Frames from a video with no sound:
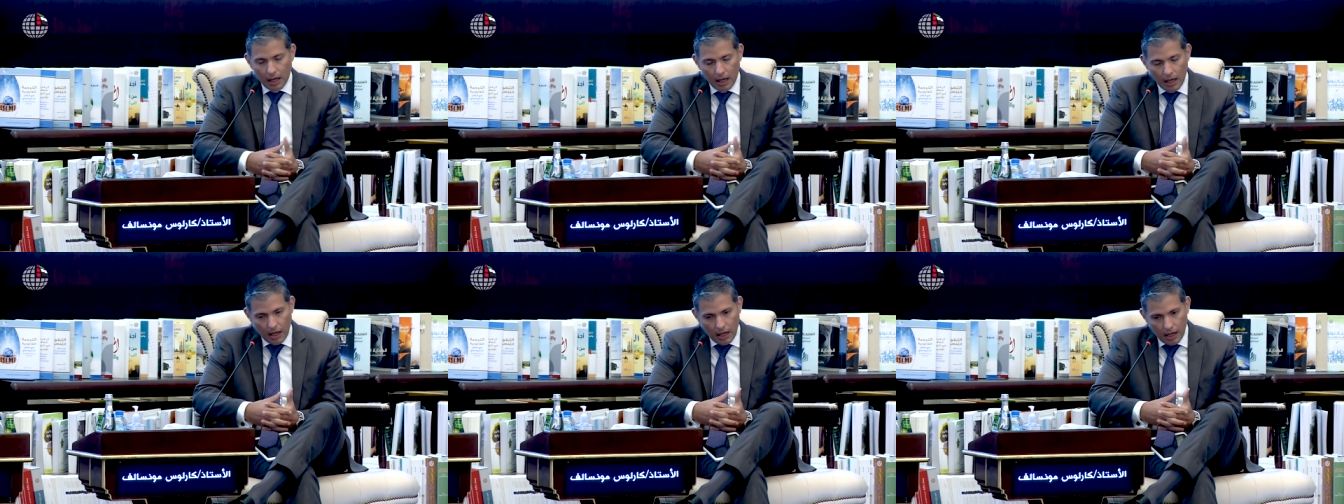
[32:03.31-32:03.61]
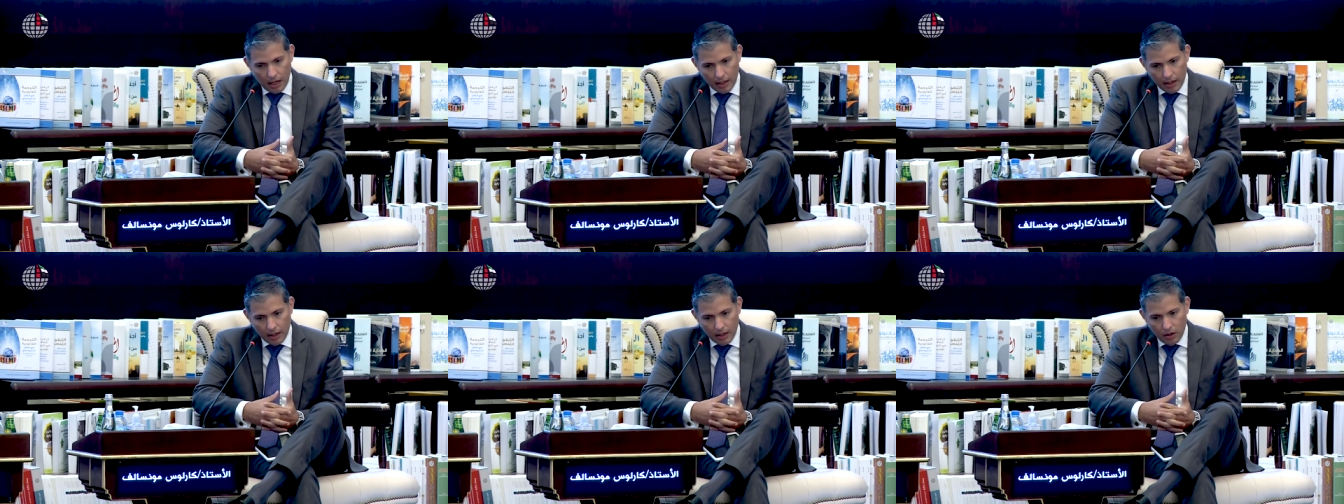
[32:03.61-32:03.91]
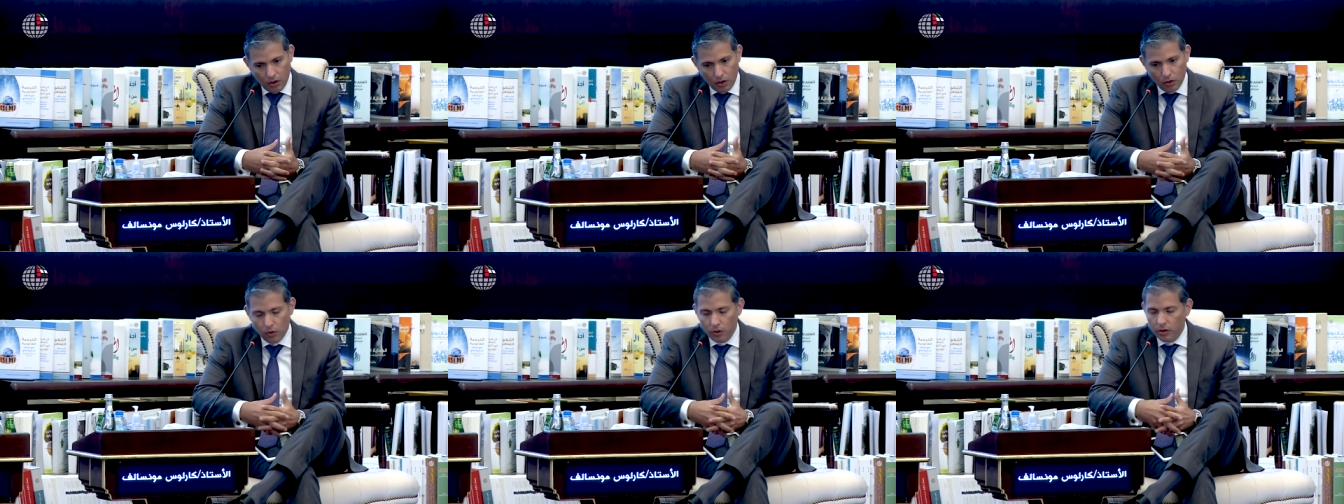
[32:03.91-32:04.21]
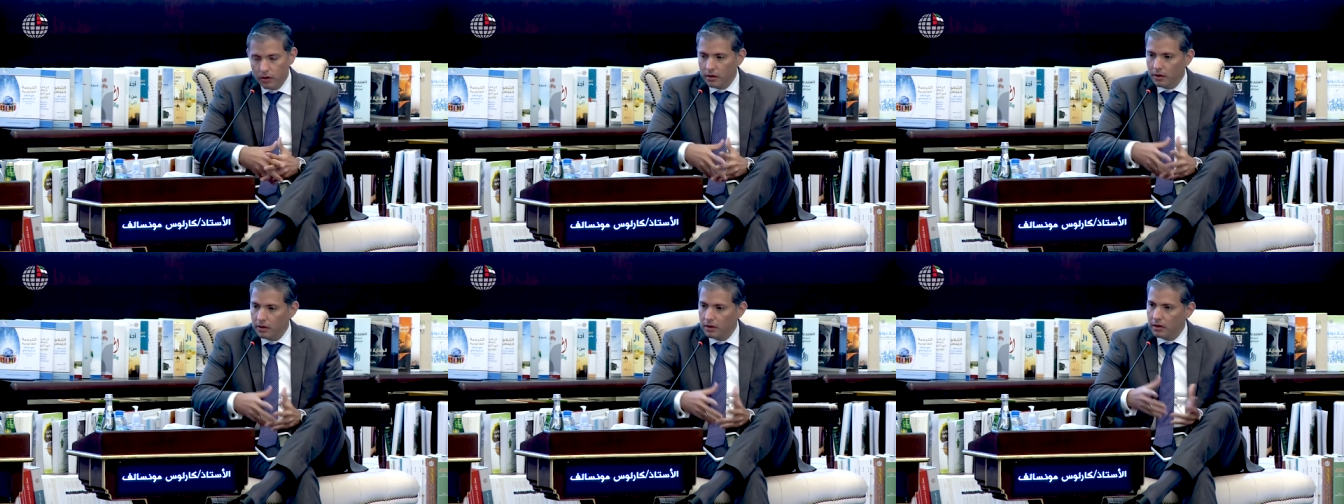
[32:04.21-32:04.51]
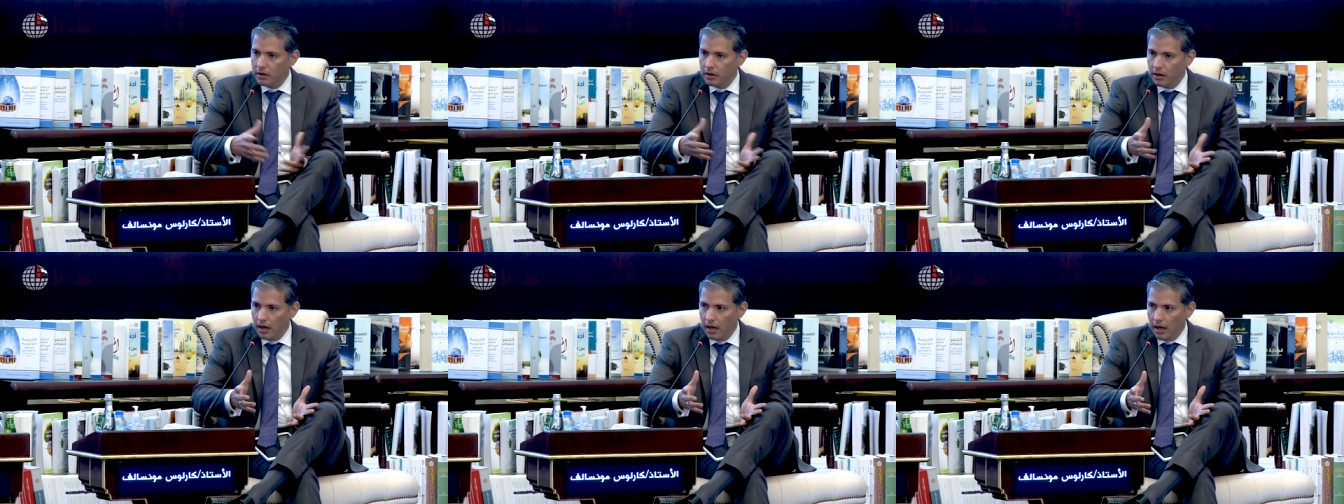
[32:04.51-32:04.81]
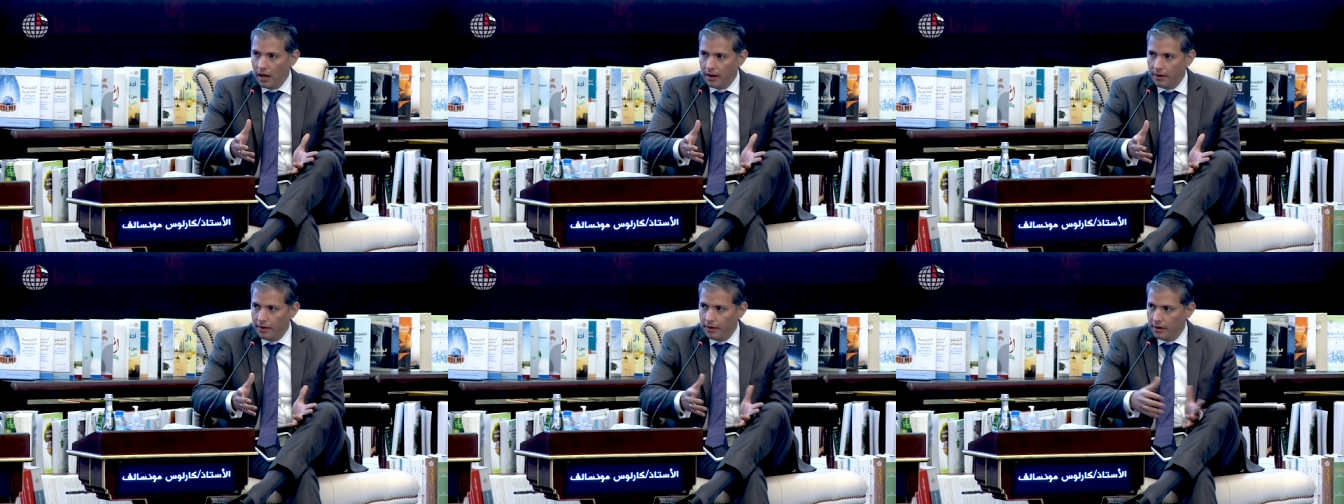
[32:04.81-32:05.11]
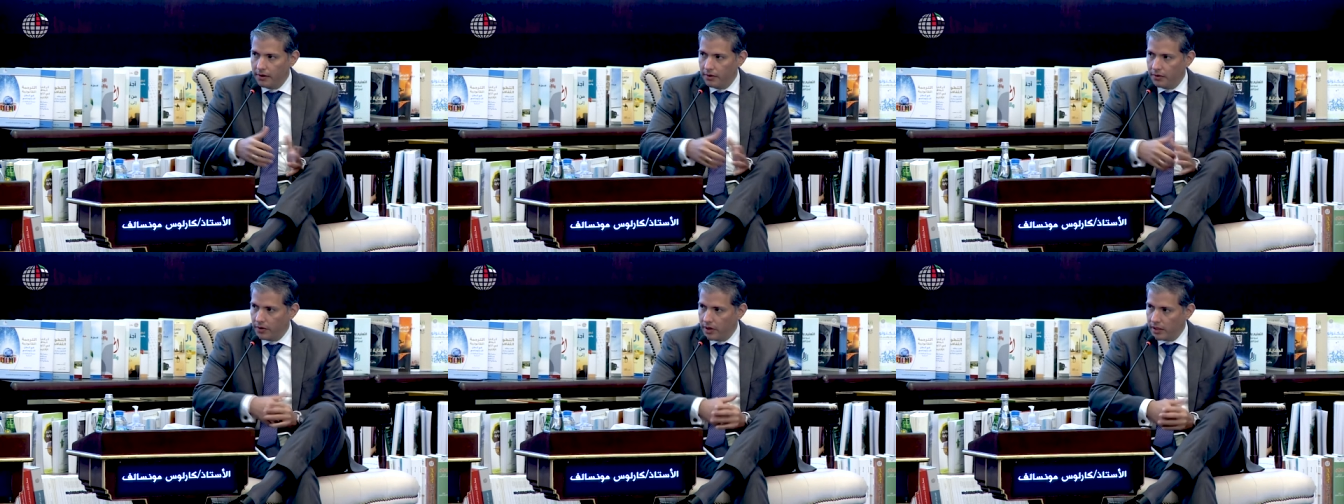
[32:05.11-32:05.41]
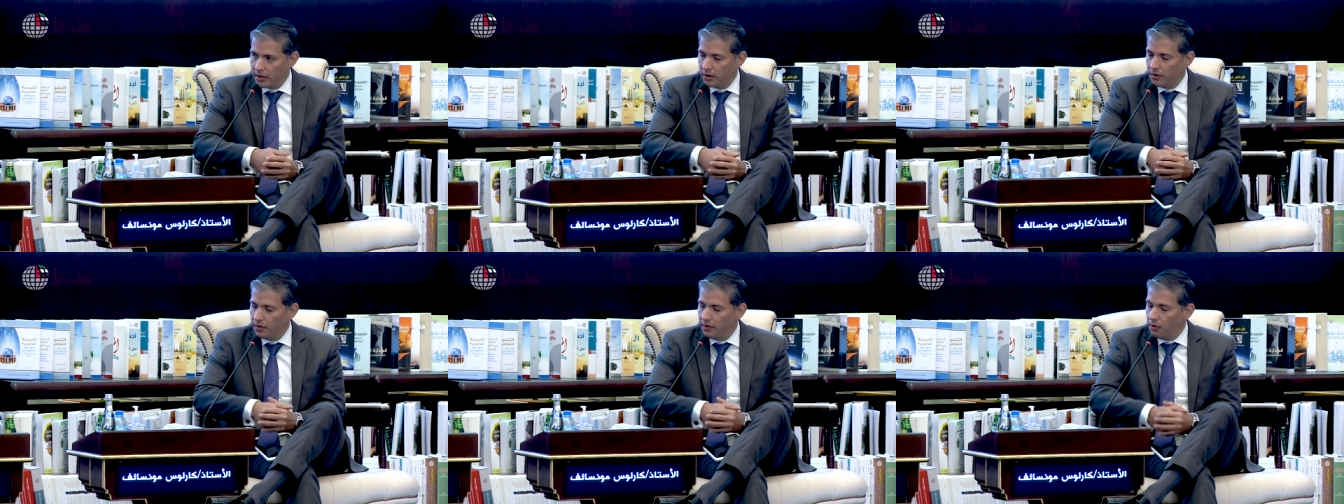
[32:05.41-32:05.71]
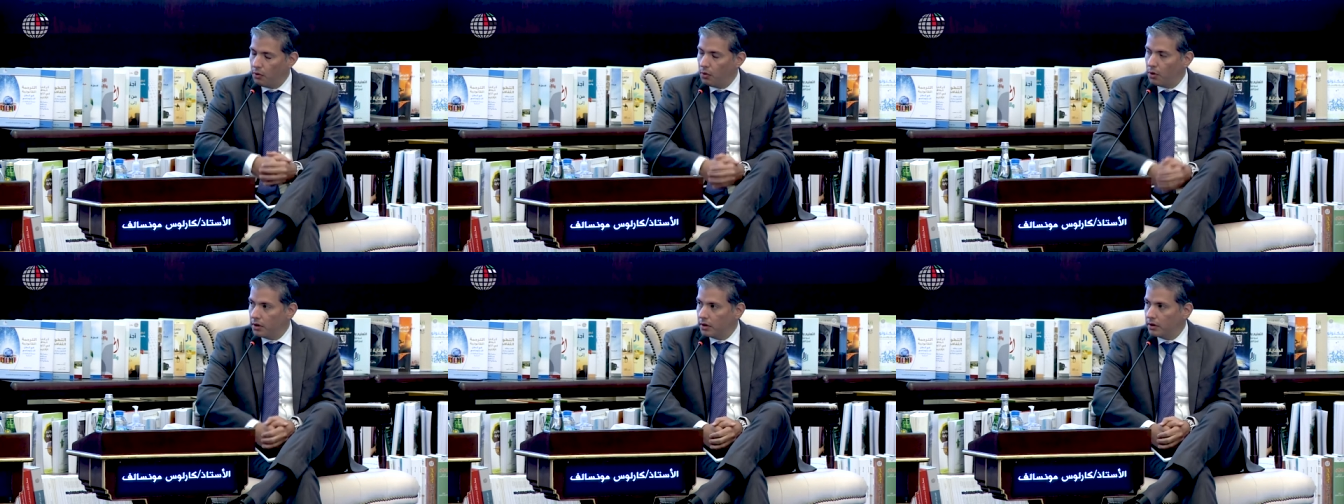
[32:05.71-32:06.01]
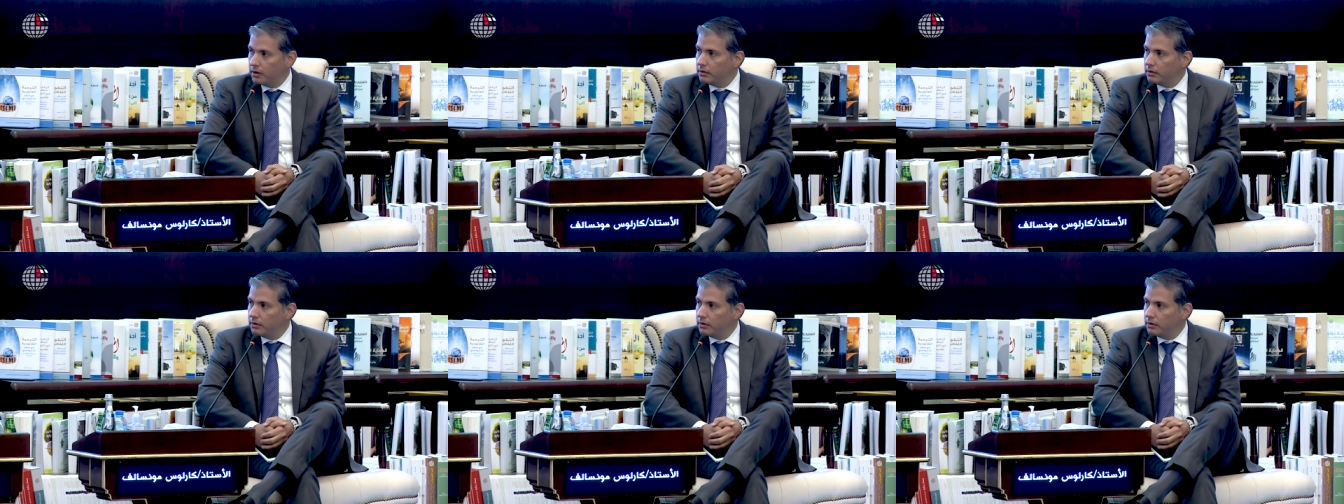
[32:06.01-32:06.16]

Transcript: and look at the rest of the world.